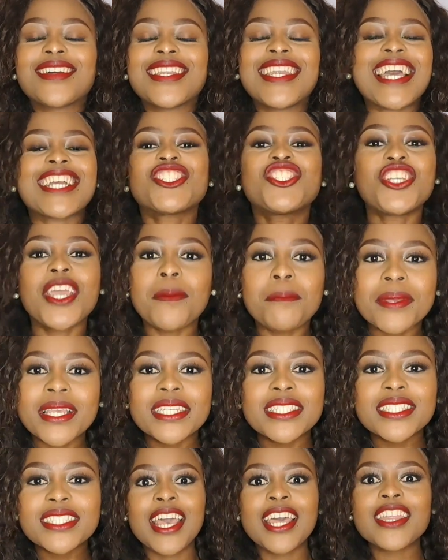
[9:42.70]

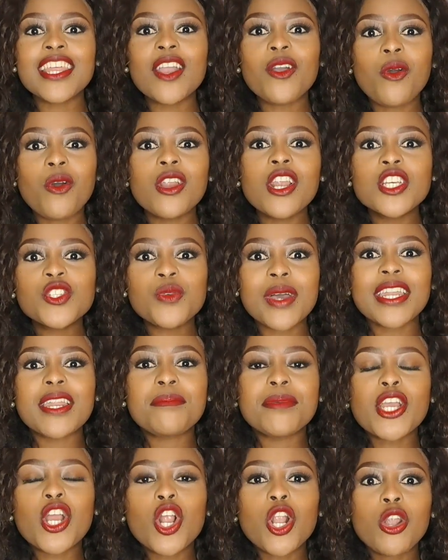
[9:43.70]
chippies. They always want to
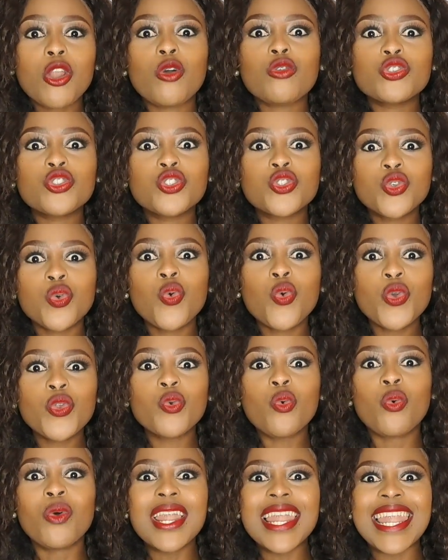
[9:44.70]
be close to
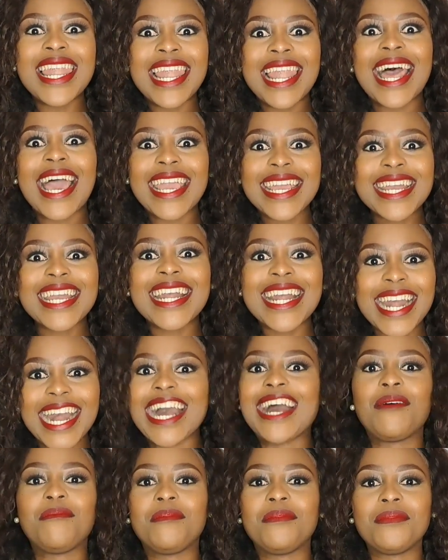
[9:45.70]
you like
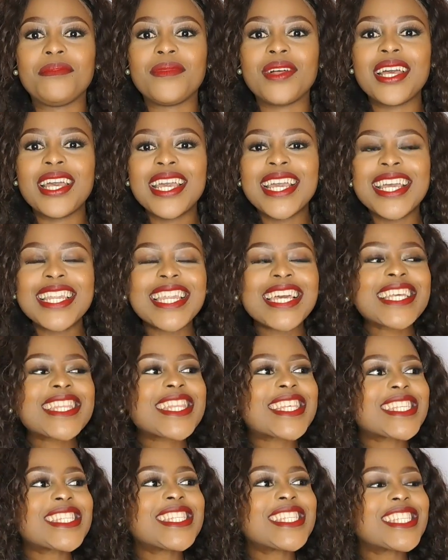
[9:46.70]
gum. Like,
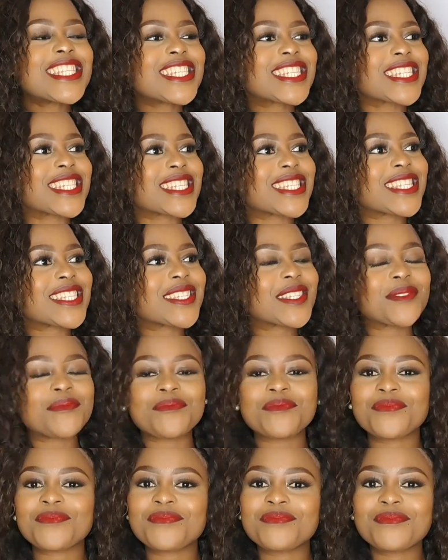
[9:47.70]
this is just,
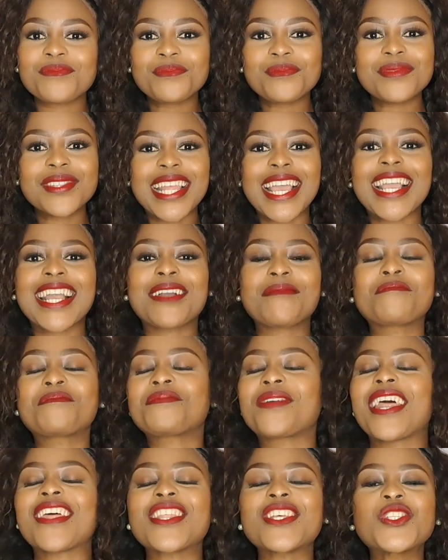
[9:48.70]
like,
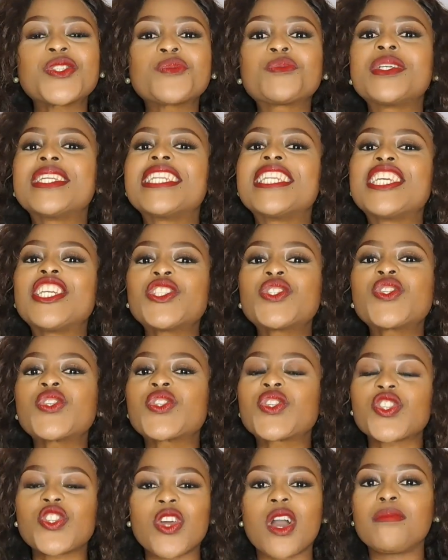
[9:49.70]
brothers, we need to
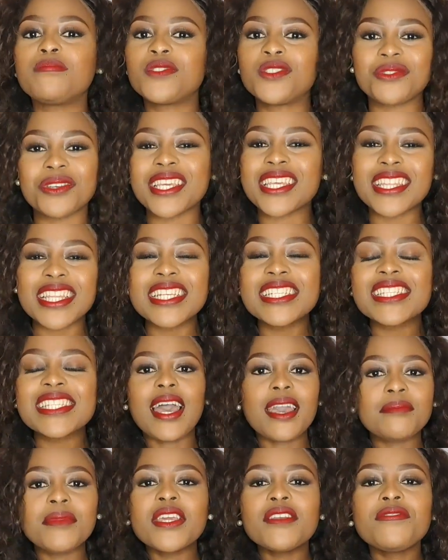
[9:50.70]
stop doing this.
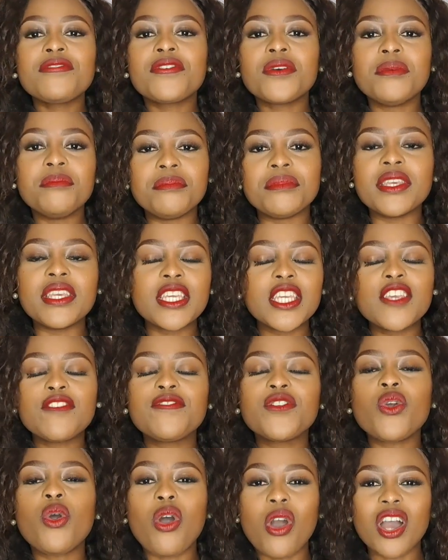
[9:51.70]
I mean, for me, if
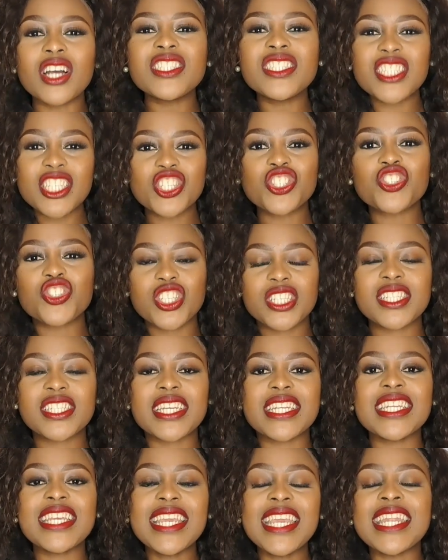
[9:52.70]
you aren't
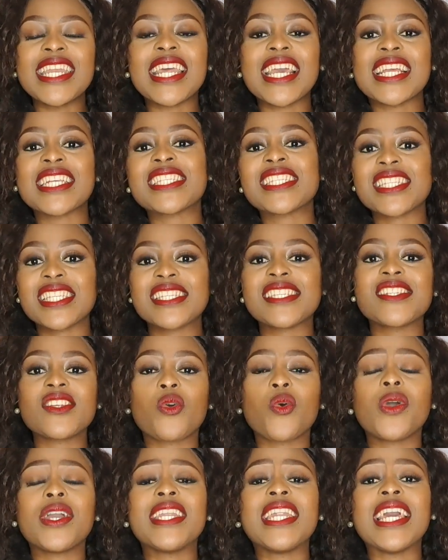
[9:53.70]
interested in a sister
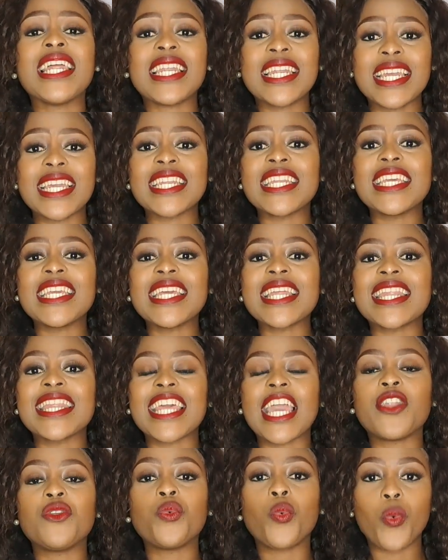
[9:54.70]
or in a lady in
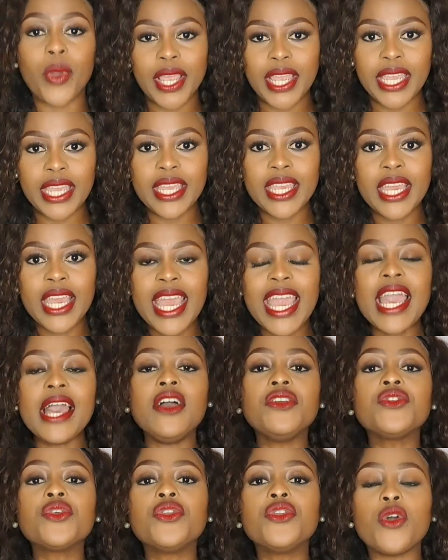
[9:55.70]
that way,
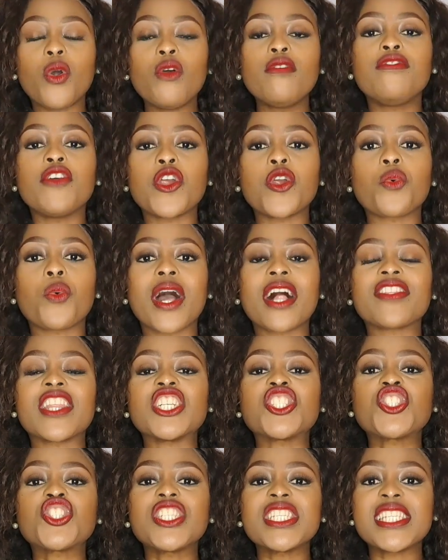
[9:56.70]
and you know very well that
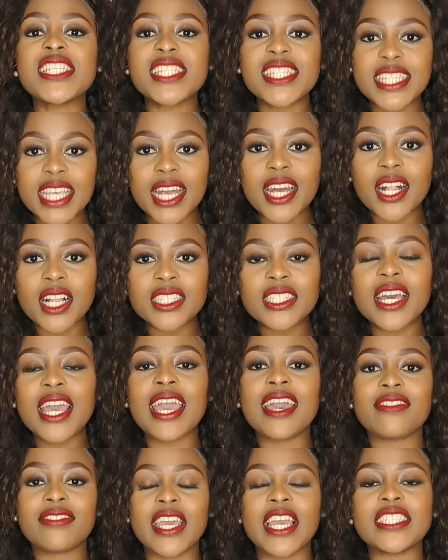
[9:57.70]
she's single
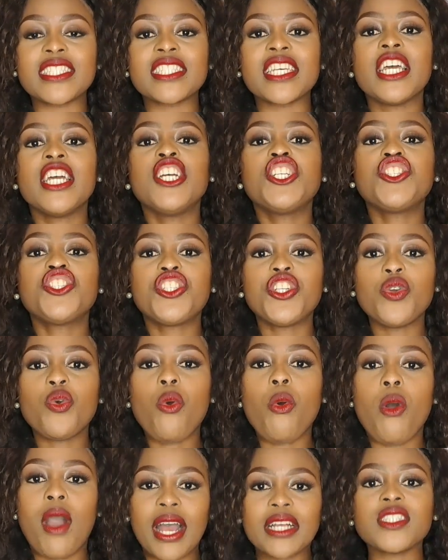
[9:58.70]
and that she
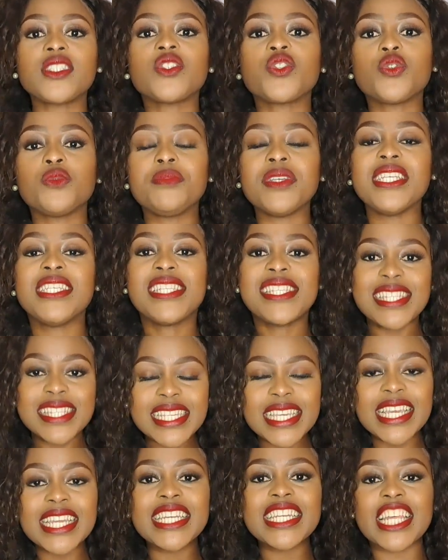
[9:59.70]
wants to be
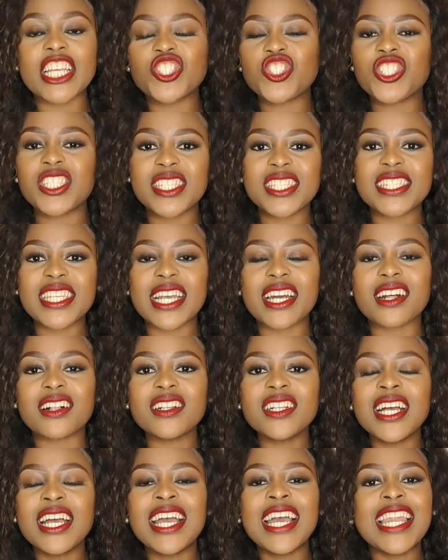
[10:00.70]
seen that she's single,
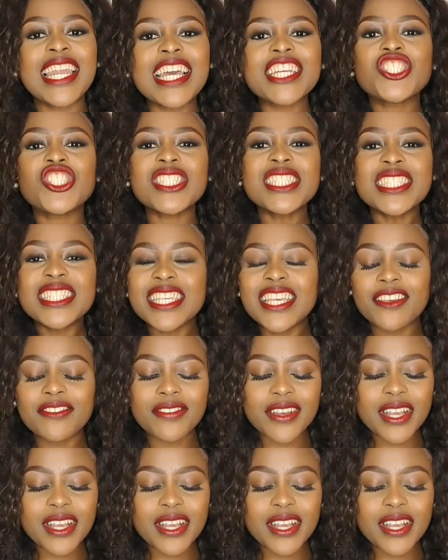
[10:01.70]
like, just give her